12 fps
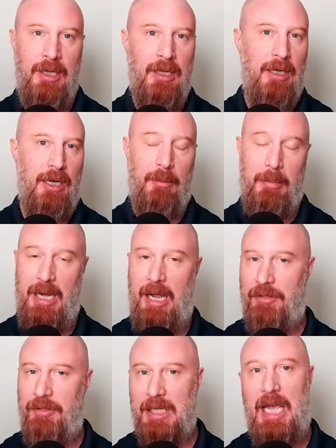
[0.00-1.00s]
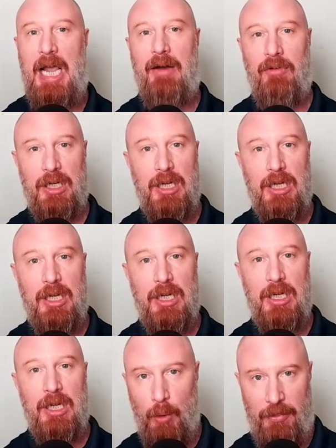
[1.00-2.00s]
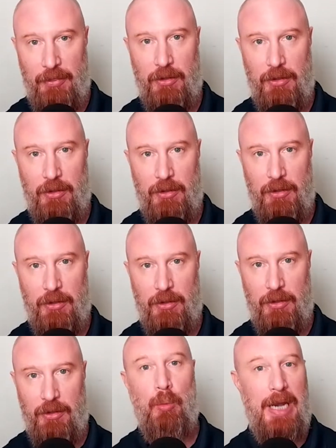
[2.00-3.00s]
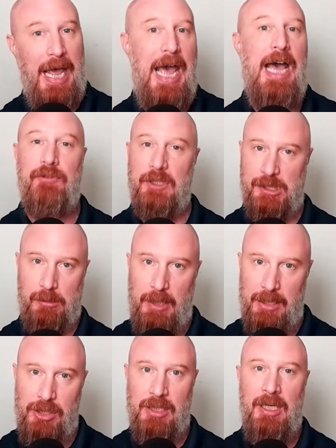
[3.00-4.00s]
Hmm. Um, and I think every company with a robot would have to switch